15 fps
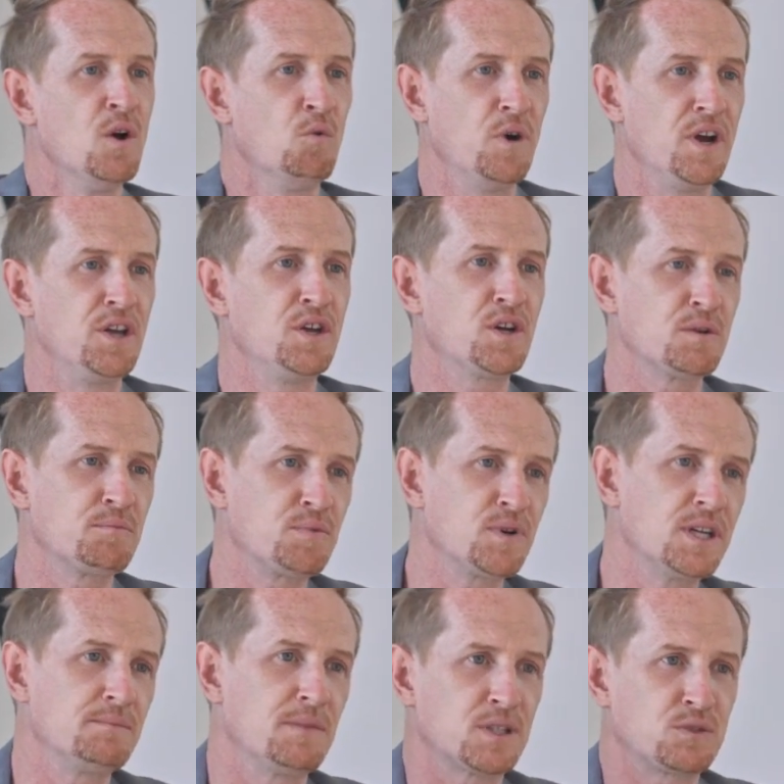where you can
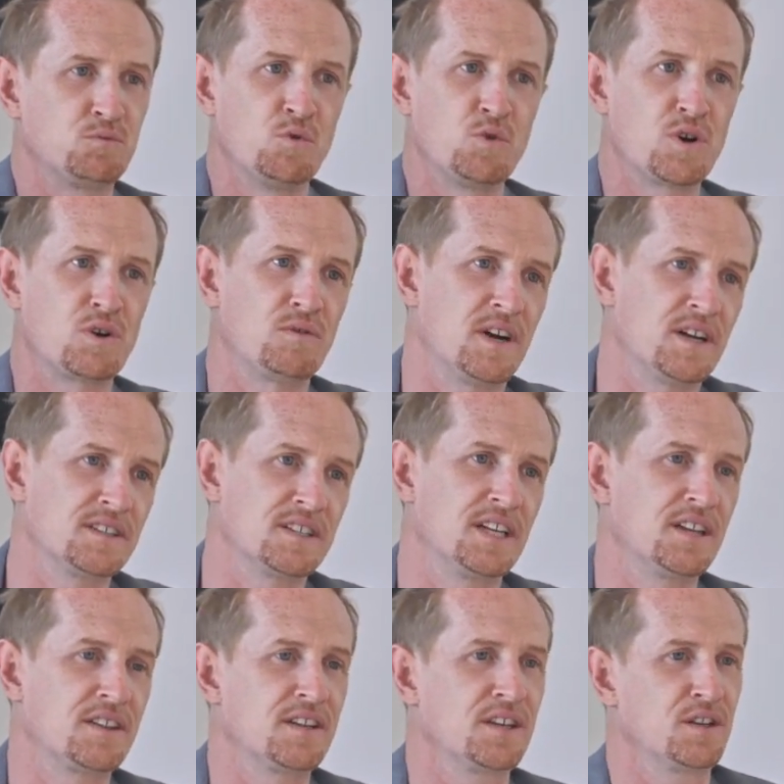pretty much walk around
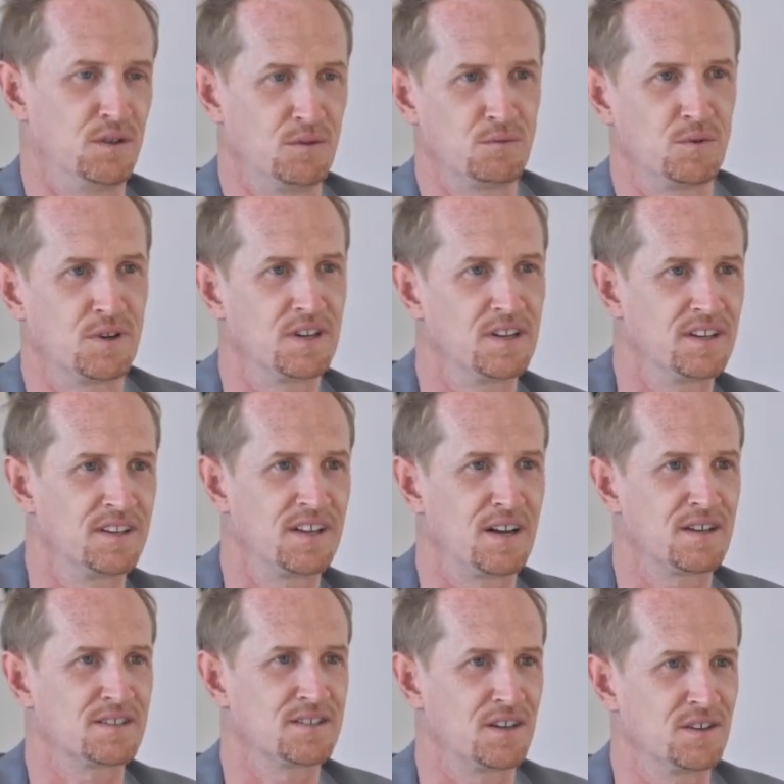anything you want in that
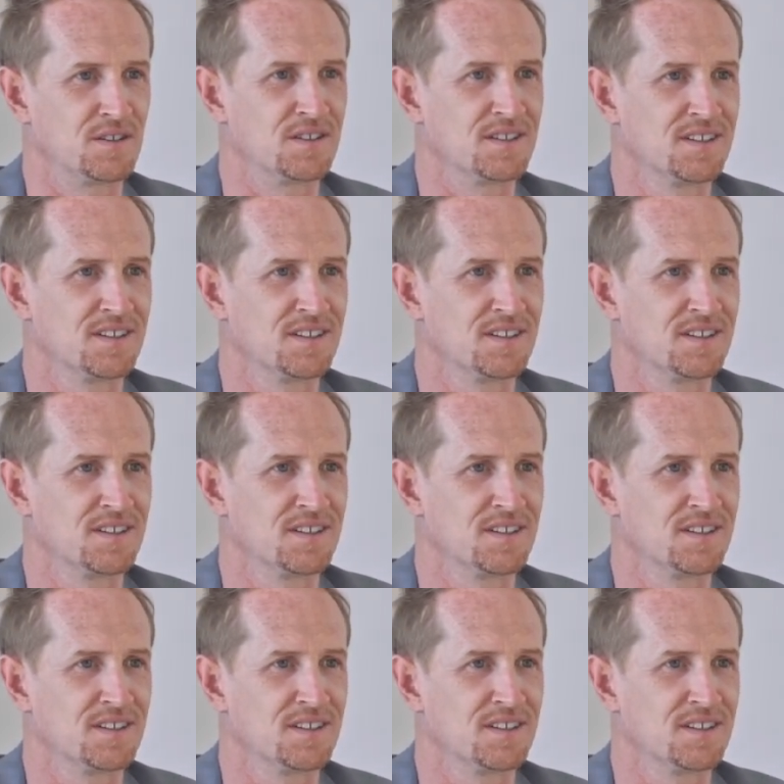zone.